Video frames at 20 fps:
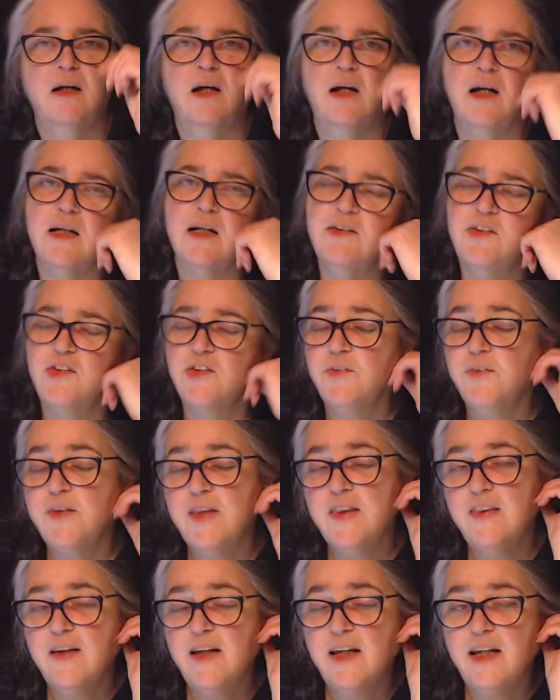I do a
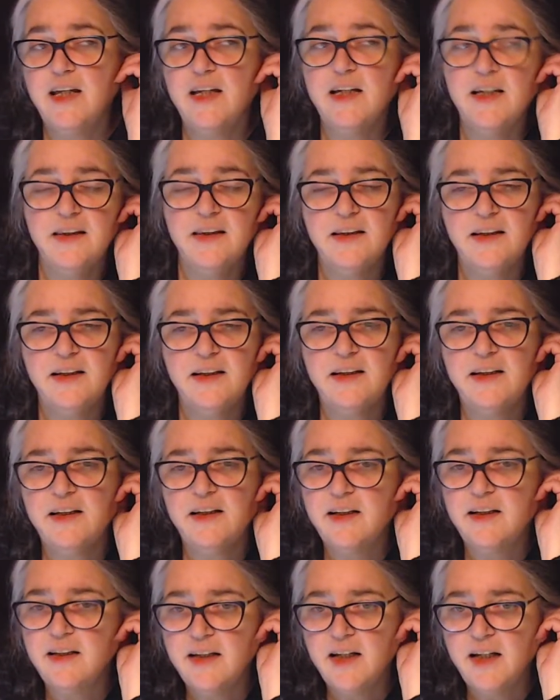thing and then
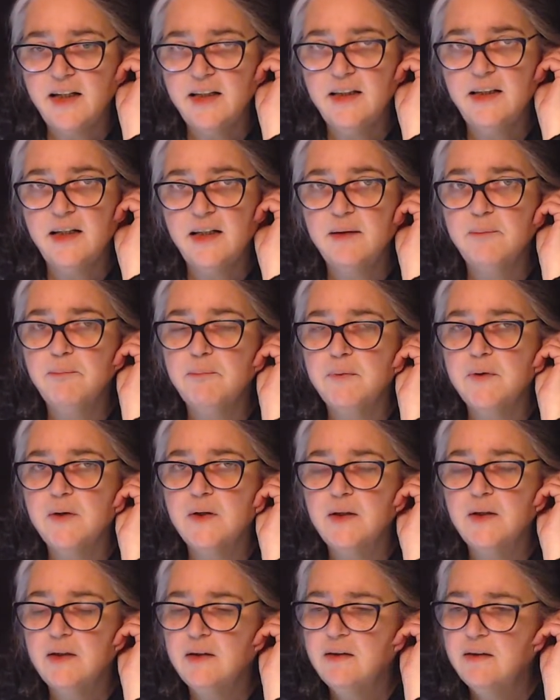I end up
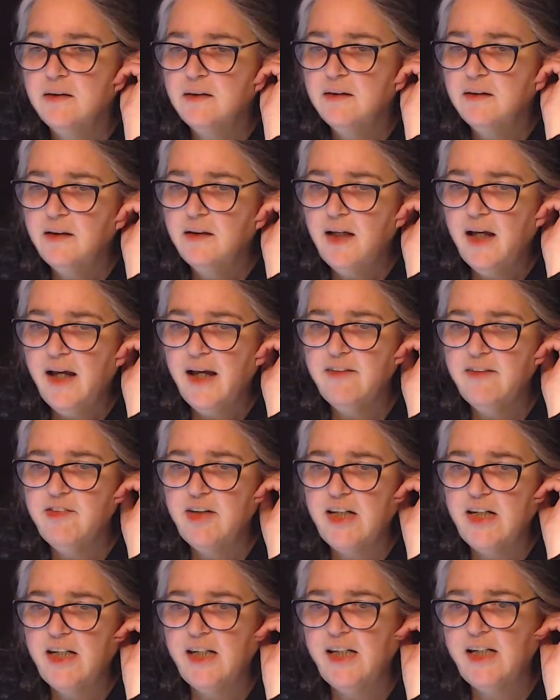having
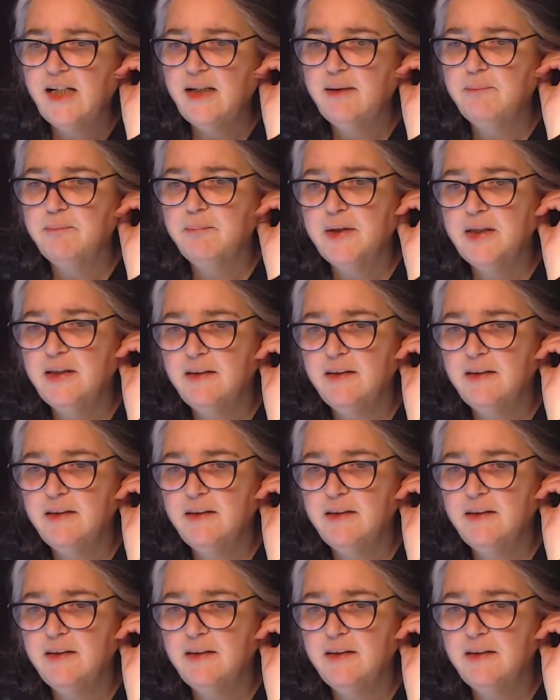a nap,